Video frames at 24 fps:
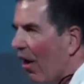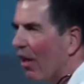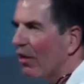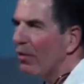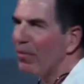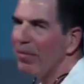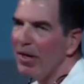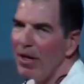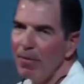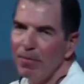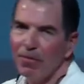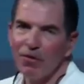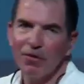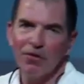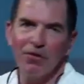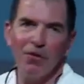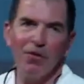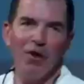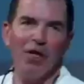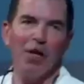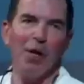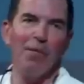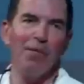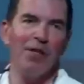All the people are
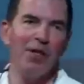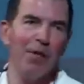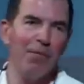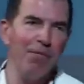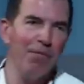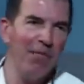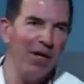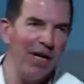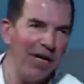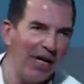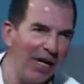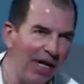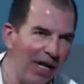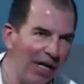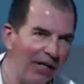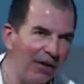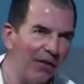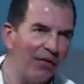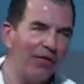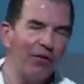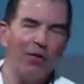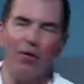showing up at the meeting. The